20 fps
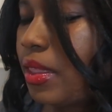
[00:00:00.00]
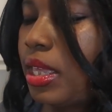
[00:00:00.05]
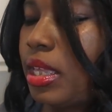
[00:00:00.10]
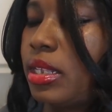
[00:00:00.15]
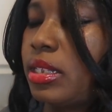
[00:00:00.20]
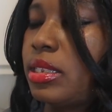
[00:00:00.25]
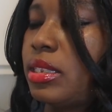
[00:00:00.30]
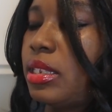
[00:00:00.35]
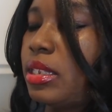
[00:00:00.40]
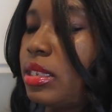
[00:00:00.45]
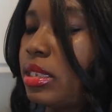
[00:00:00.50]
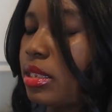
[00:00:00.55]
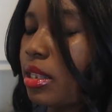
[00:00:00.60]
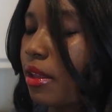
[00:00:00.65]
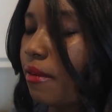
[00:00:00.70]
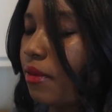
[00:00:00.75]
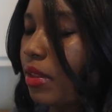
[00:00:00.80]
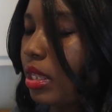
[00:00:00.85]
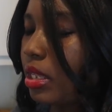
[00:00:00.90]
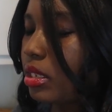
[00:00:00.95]
things, this
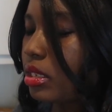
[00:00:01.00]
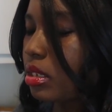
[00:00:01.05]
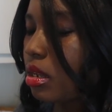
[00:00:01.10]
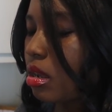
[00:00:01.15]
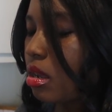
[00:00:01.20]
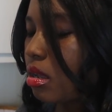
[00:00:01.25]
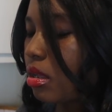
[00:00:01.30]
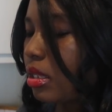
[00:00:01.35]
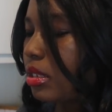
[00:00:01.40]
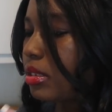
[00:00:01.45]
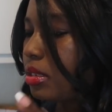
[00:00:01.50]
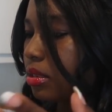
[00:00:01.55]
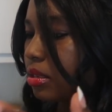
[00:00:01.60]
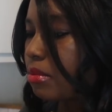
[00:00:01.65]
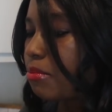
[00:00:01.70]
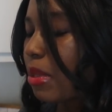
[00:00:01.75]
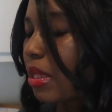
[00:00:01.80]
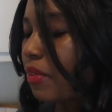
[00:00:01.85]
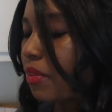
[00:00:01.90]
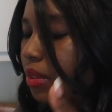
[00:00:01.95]
stuff is
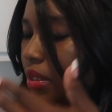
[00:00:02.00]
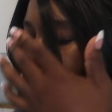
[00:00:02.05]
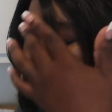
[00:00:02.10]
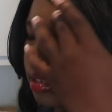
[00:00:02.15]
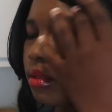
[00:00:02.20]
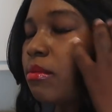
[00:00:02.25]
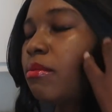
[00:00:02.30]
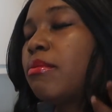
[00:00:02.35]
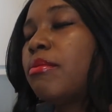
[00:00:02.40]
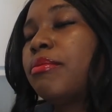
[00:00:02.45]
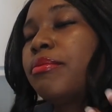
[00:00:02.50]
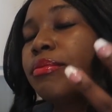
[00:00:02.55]
Method